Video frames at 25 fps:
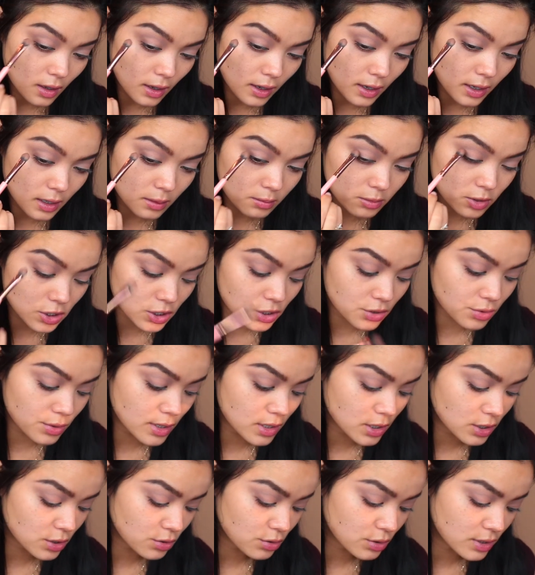And I'm just
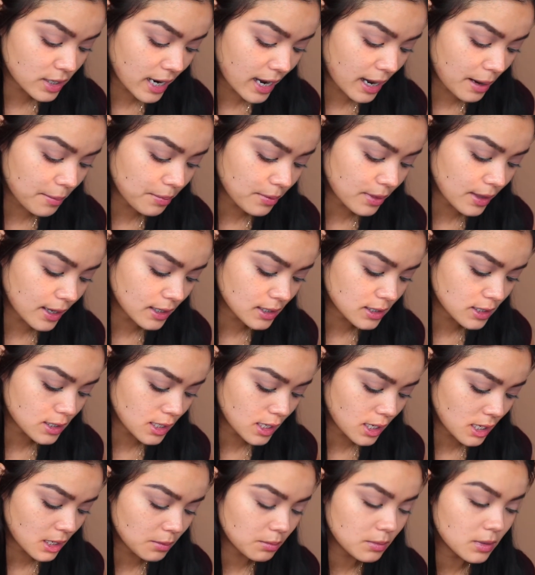going to tap that
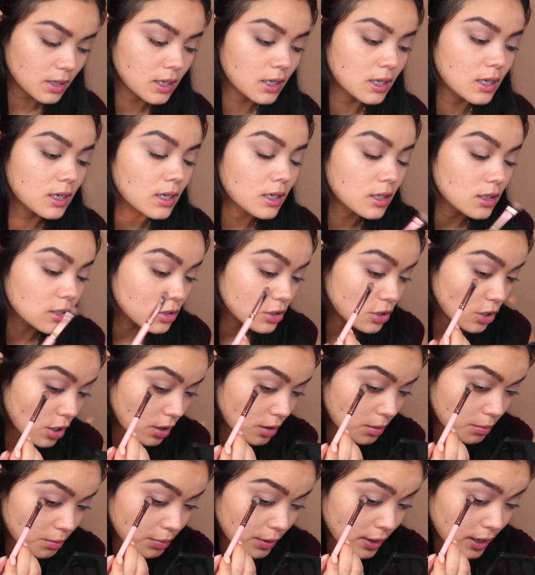same
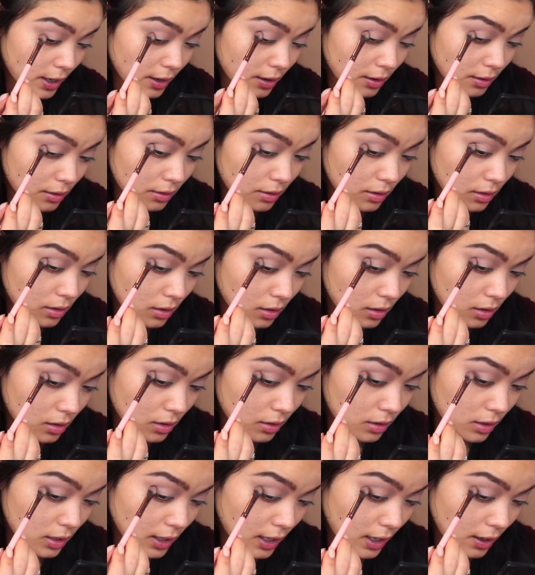dark brown
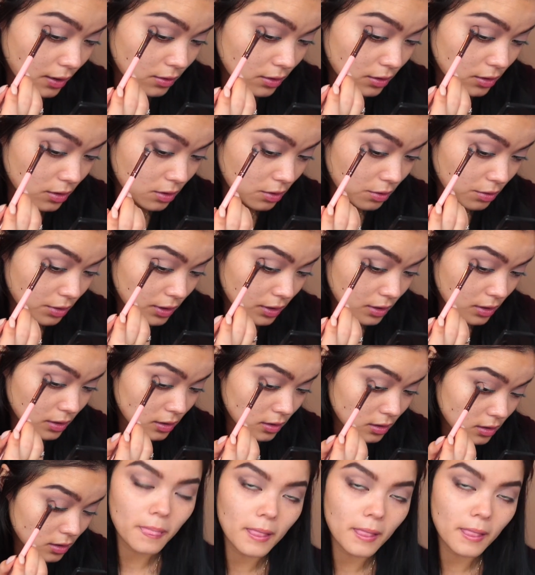on the outer corner.